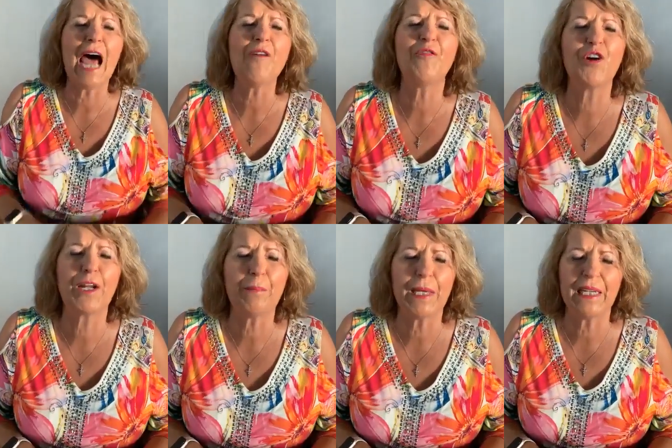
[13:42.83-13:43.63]
not
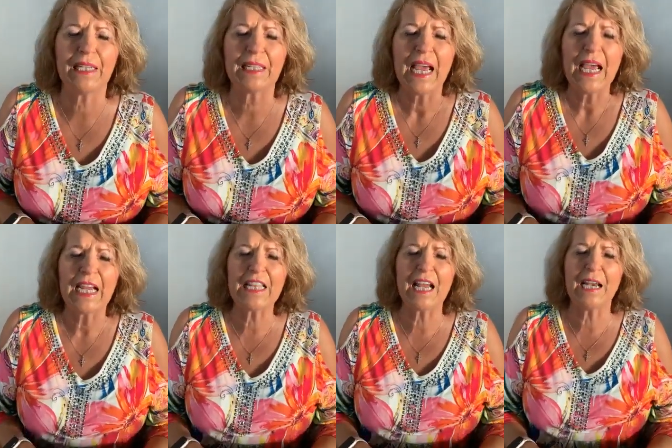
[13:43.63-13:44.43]
for a minute,
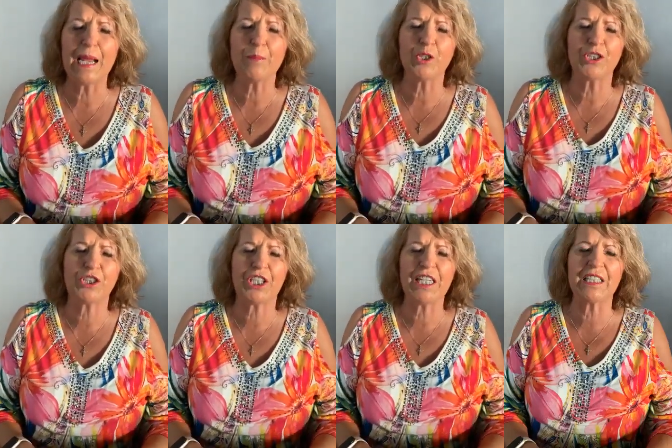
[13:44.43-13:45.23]
in the name
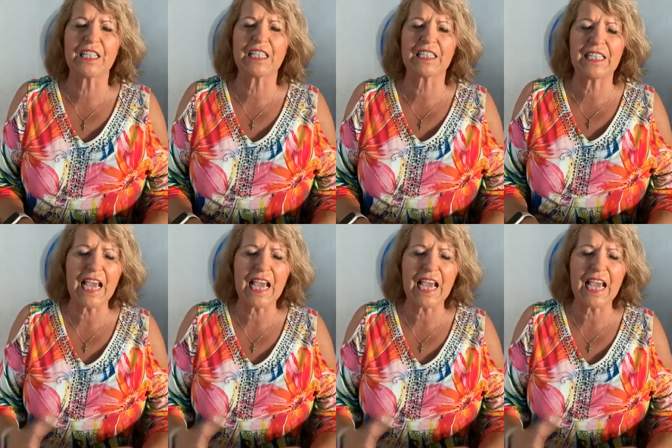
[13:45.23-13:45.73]
of Jesus.